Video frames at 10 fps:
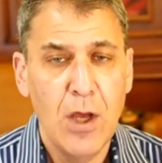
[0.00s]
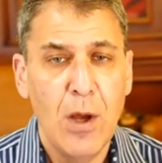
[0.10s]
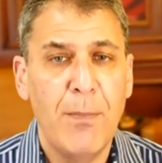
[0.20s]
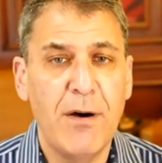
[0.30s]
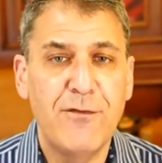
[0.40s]

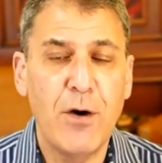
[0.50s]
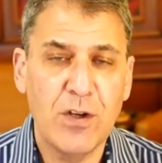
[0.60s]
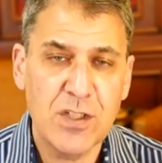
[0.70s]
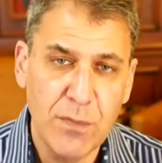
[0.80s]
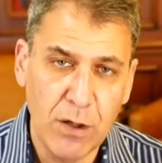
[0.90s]
but
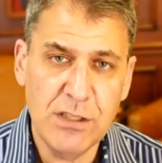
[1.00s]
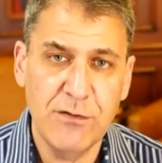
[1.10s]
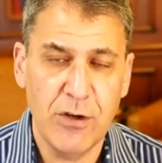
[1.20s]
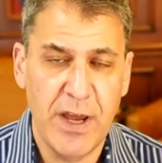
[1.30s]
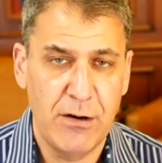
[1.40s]
focus most of
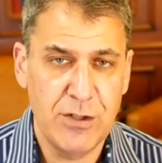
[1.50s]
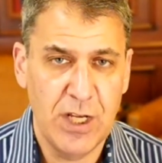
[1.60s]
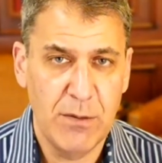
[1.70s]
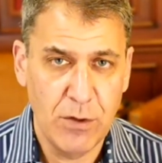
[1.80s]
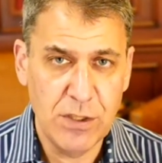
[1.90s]
your energy
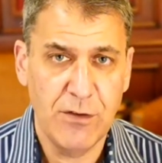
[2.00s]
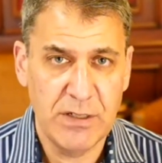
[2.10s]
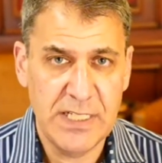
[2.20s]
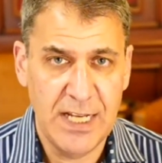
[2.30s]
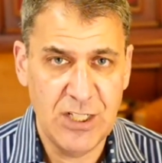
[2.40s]
and most of your
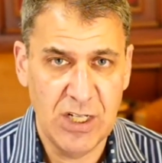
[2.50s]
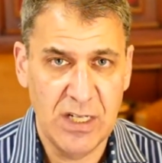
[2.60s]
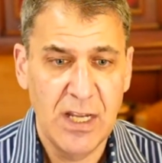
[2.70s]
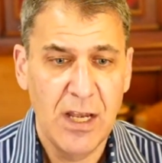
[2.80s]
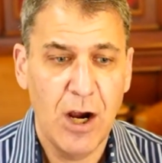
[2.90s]

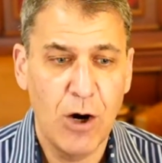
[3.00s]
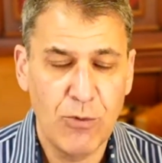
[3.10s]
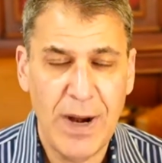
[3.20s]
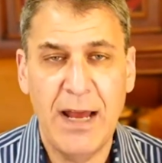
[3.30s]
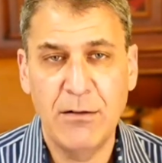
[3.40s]
attention
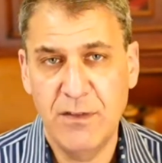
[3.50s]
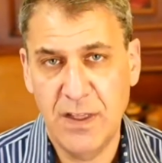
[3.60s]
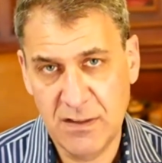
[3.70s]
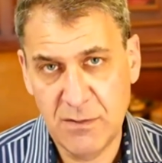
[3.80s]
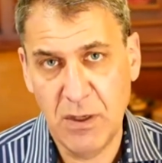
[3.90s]
around the
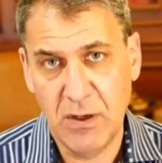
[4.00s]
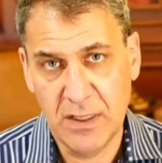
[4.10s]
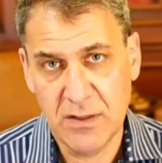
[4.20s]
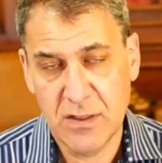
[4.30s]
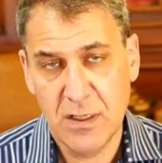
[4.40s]

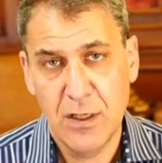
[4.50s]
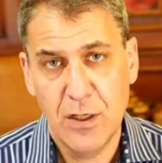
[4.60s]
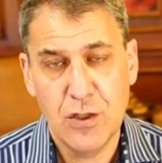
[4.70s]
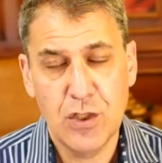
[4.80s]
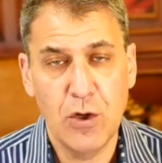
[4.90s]
experience
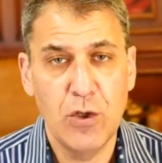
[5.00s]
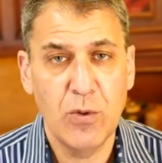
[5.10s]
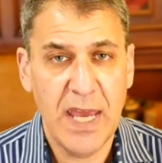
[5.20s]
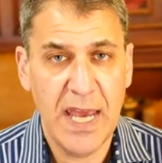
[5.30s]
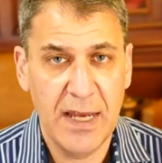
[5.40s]
so
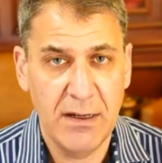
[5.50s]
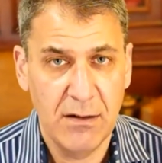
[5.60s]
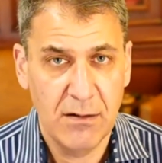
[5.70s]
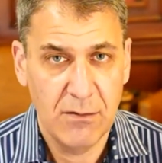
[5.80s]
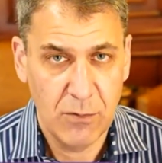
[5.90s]
you
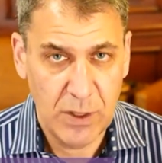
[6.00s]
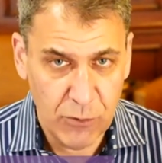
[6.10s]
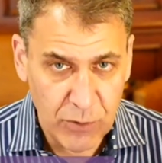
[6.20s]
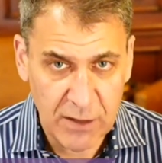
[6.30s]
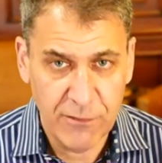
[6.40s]
can
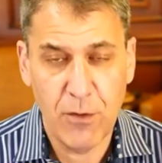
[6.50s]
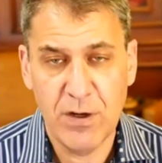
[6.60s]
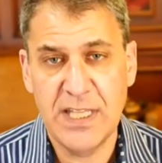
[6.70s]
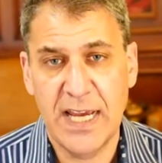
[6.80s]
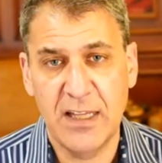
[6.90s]

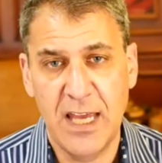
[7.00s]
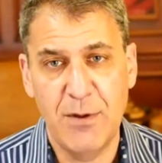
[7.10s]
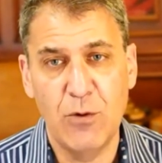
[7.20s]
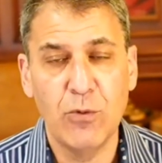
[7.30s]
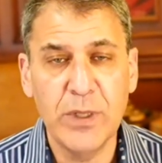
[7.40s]
reinforce that claim
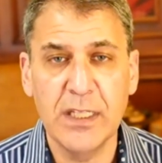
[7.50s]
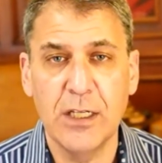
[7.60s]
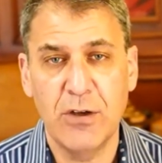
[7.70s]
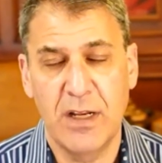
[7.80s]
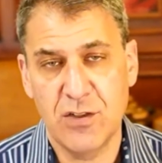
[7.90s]
and really
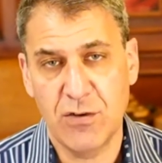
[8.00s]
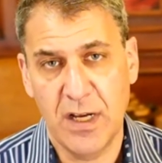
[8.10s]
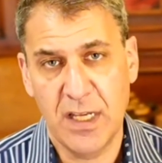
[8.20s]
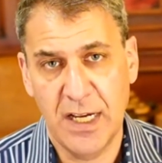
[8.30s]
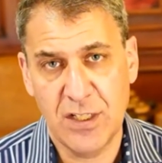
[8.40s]
create a
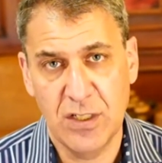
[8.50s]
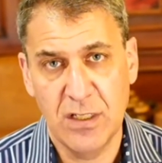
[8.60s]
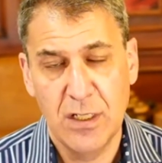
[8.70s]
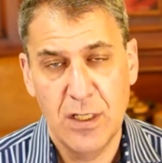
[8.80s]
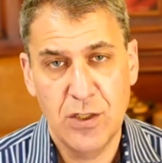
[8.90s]
strong
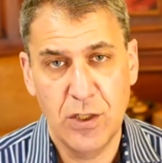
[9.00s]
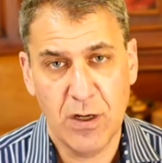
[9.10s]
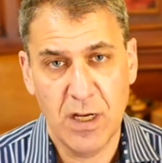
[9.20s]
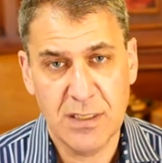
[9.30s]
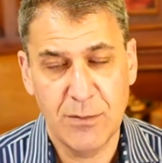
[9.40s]
connection to your
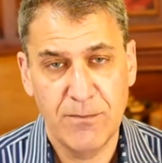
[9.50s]
customer